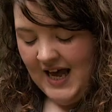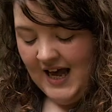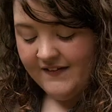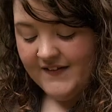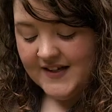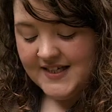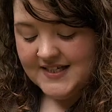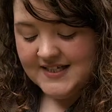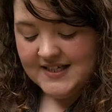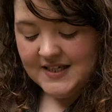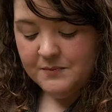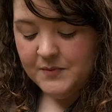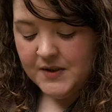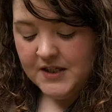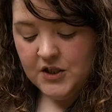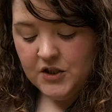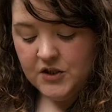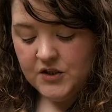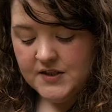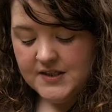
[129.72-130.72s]
and this can be
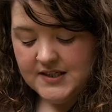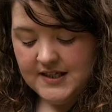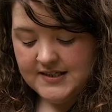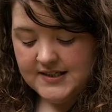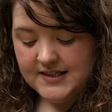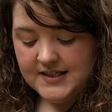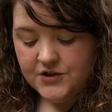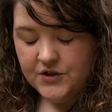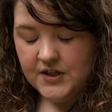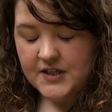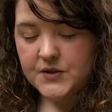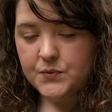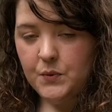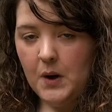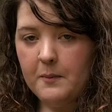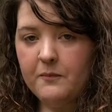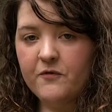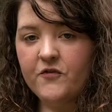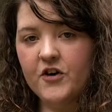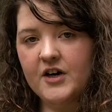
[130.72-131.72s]
used as a straight
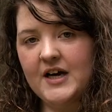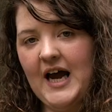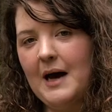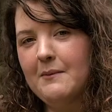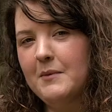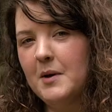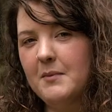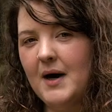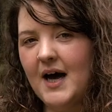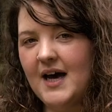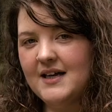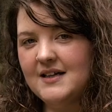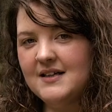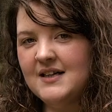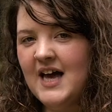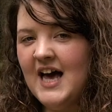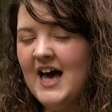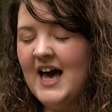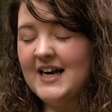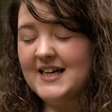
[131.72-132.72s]
swap for
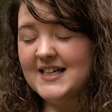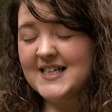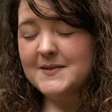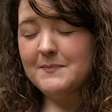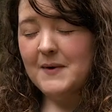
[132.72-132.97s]
chamomile, and it